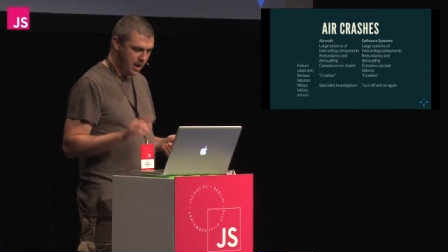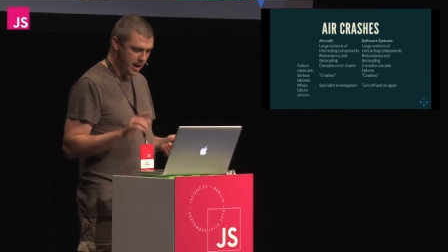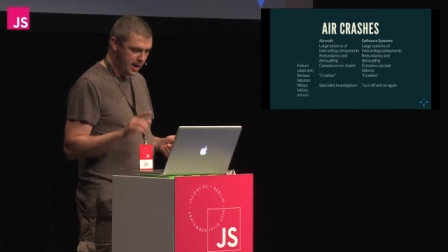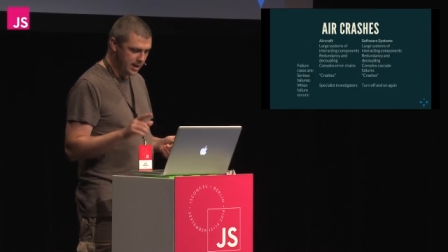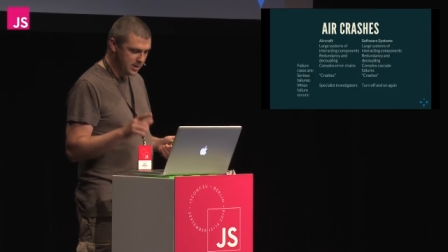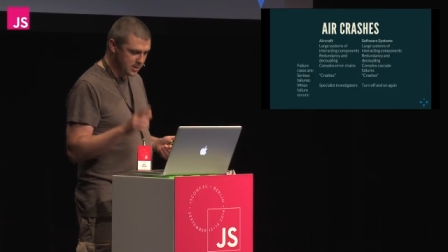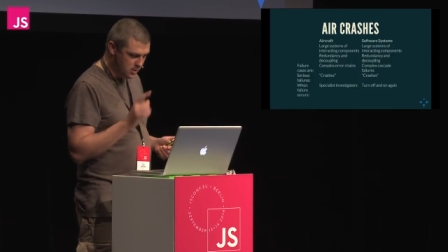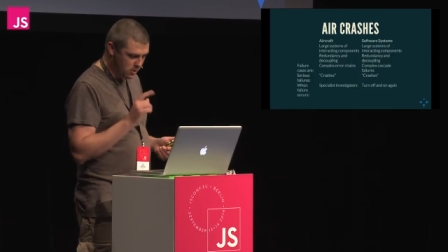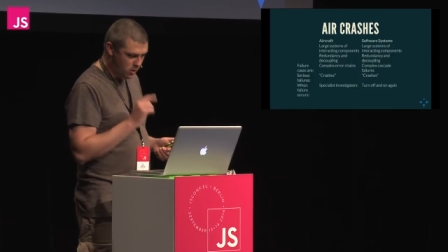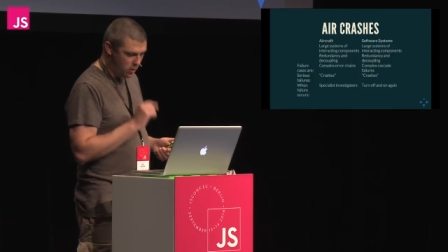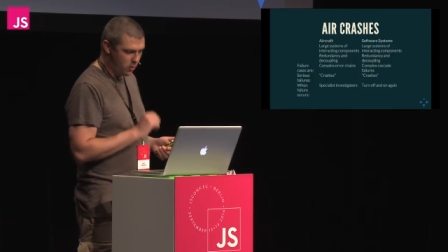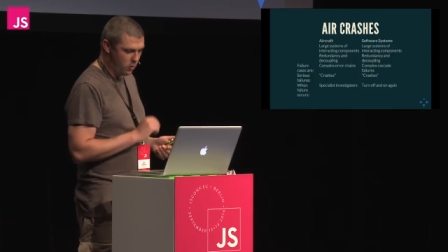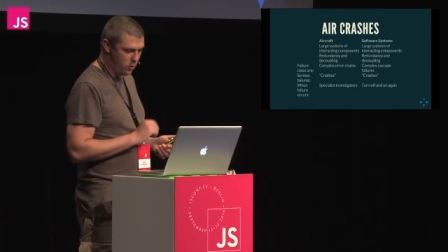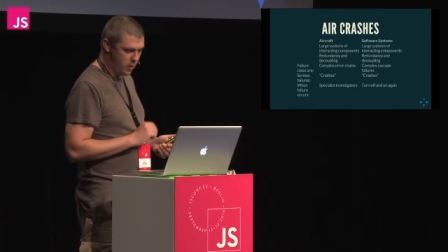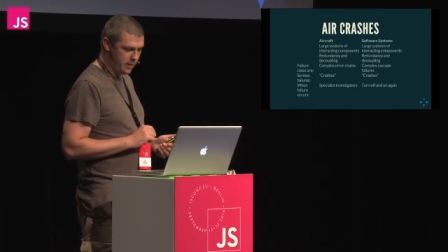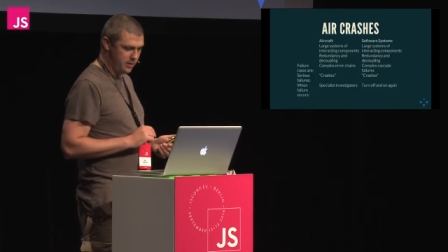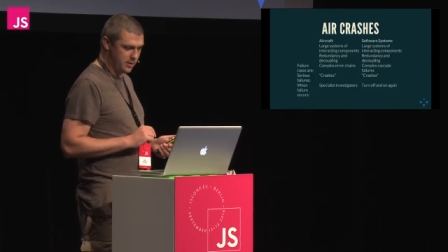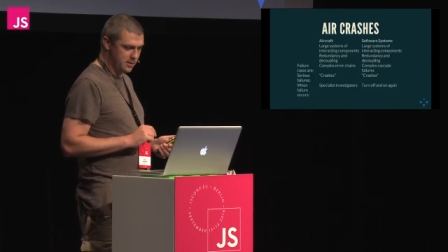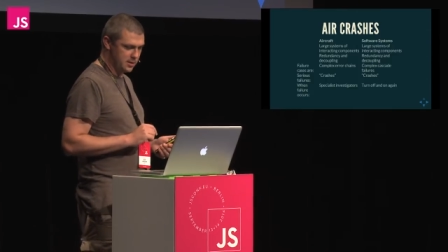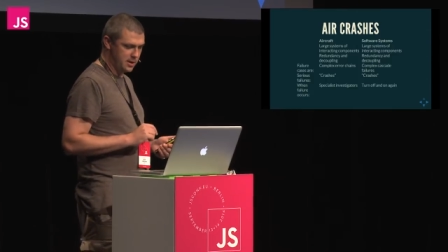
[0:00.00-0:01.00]
It's not
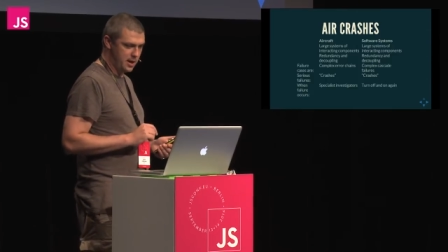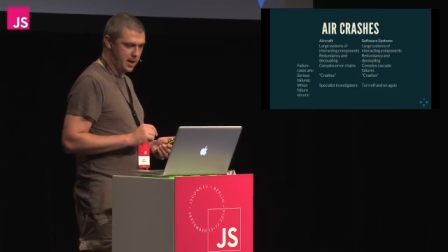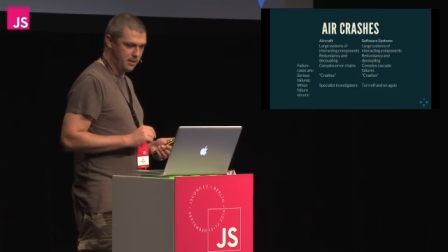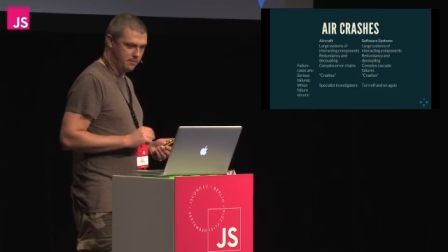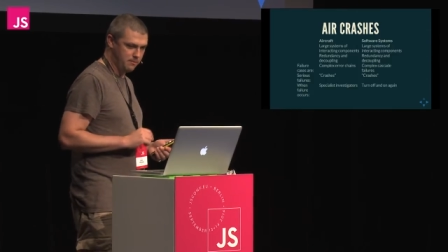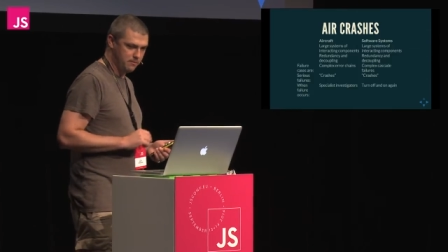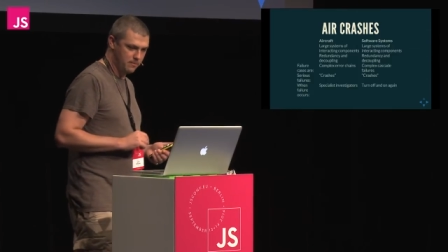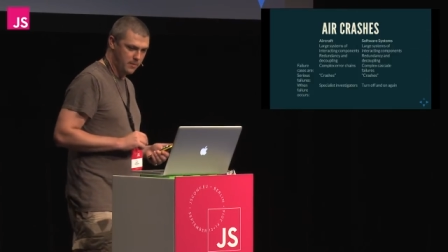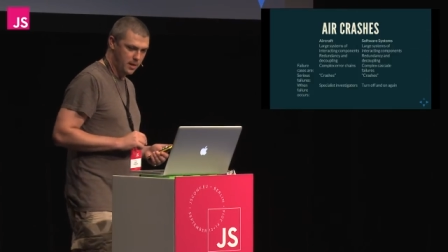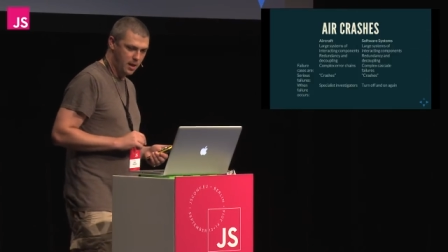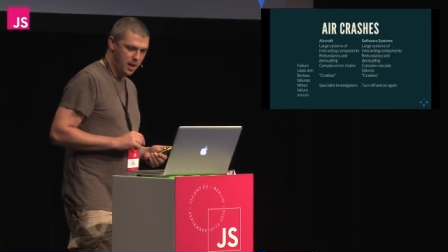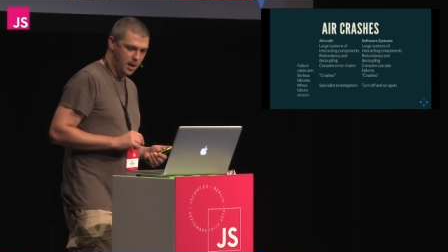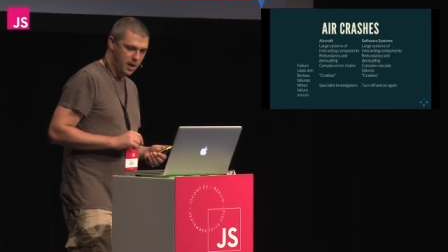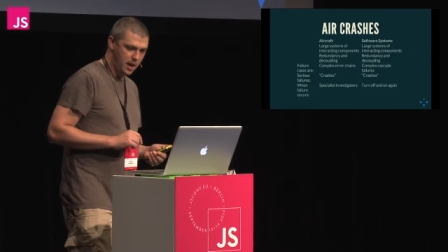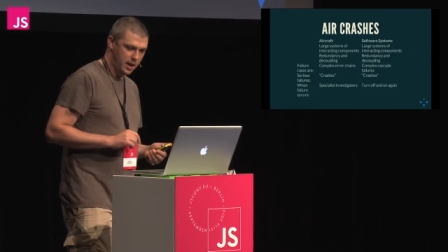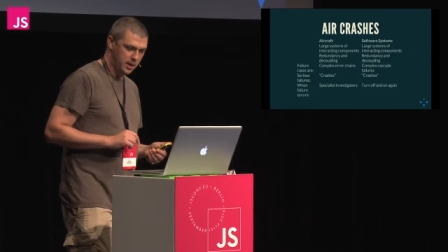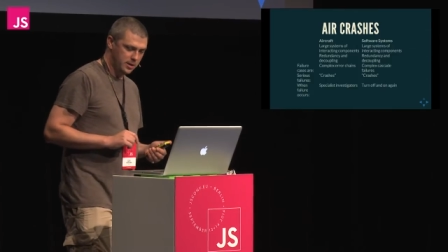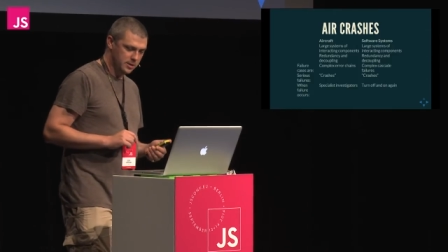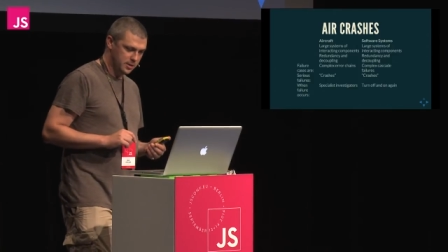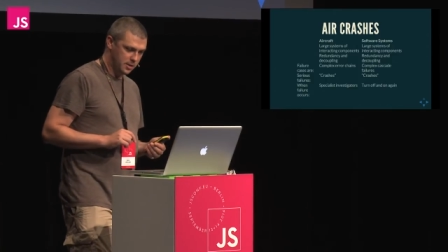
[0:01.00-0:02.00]
quite the same
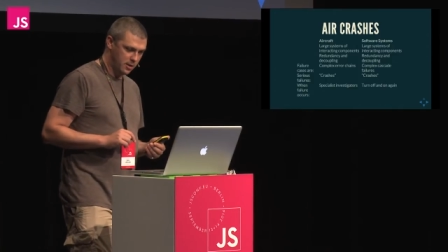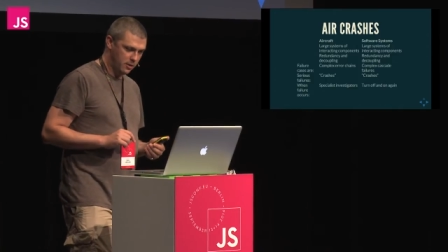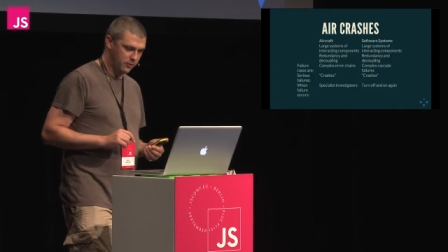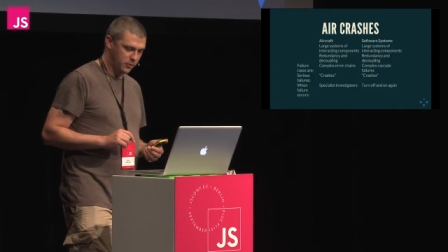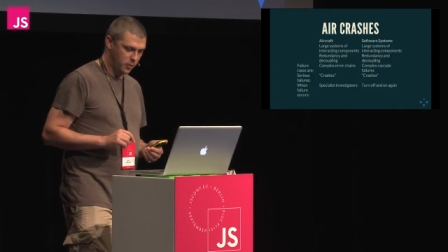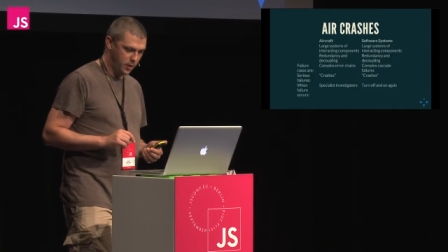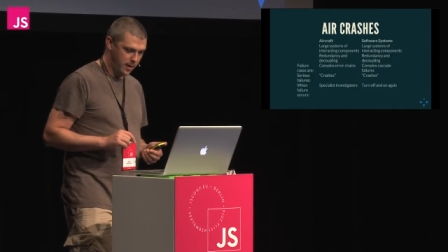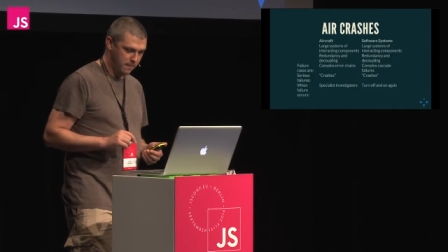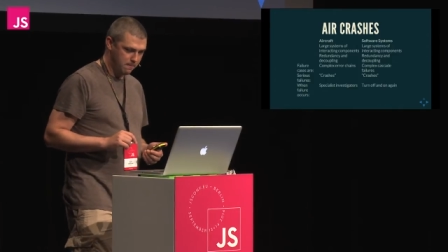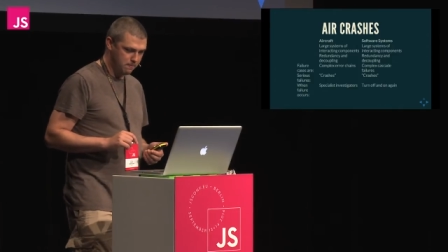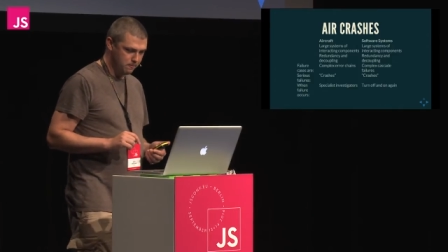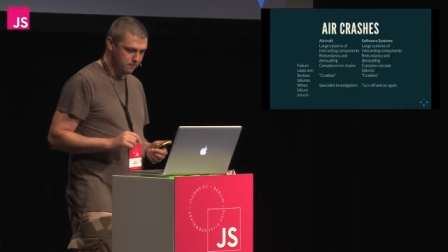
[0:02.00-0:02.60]
in software.